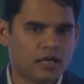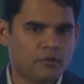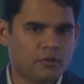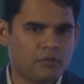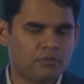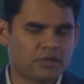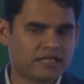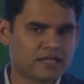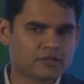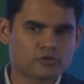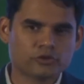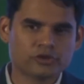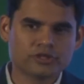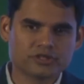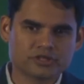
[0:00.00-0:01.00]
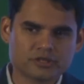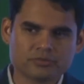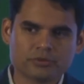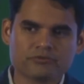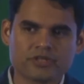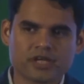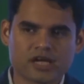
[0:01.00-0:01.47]
but that's only the tip
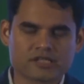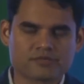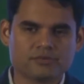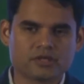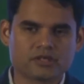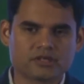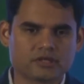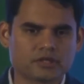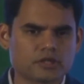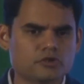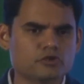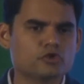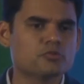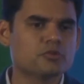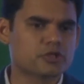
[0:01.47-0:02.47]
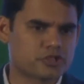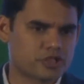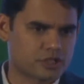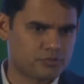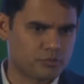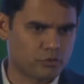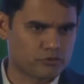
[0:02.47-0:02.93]
of the iceberg that the consumer is
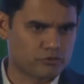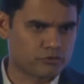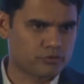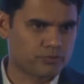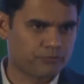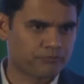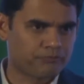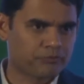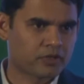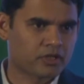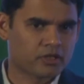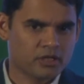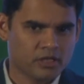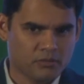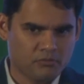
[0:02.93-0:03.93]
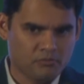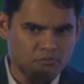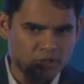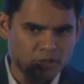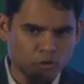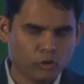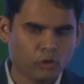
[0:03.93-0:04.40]
exposed to.
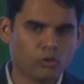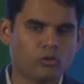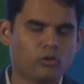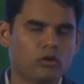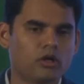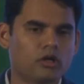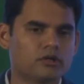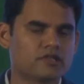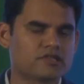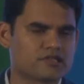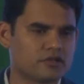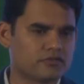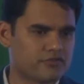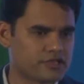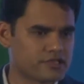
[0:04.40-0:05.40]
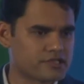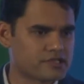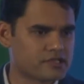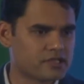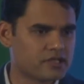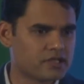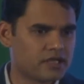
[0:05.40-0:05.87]
Below the surface
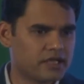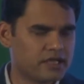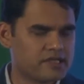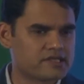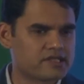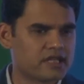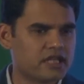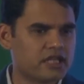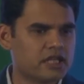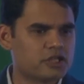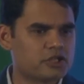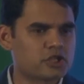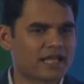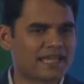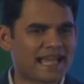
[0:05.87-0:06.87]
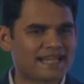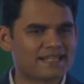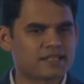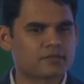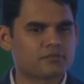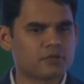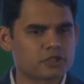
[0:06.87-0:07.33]
is a
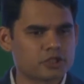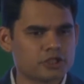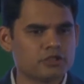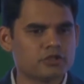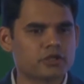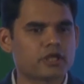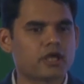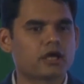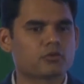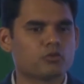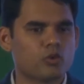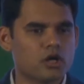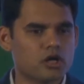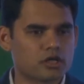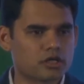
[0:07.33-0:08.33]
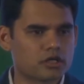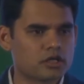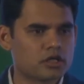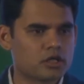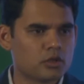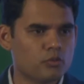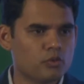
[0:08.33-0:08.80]
gigantic machinery at work
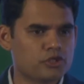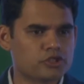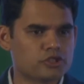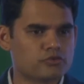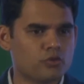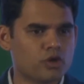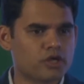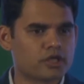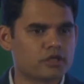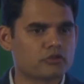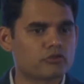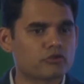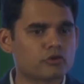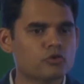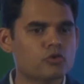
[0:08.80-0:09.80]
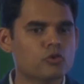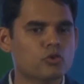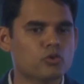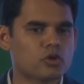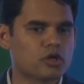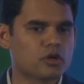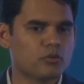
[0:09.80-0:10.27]
which is working through
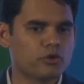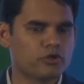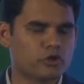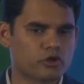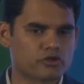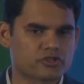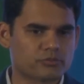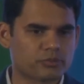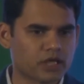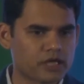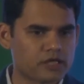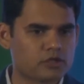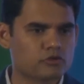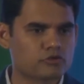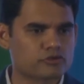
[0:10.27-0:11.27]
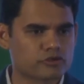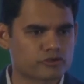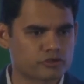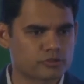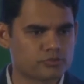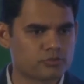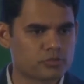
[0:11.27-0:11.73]
with your supply
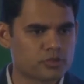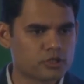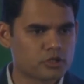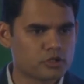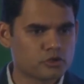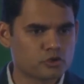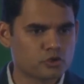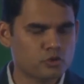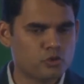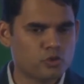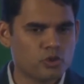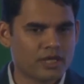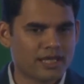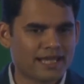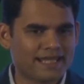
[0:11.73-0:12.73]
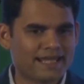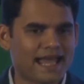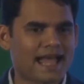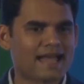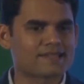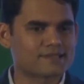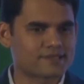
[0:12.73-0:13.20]
ecosystem to
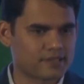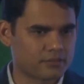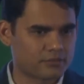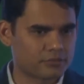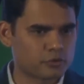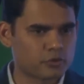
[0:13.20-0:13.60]
enhance them, to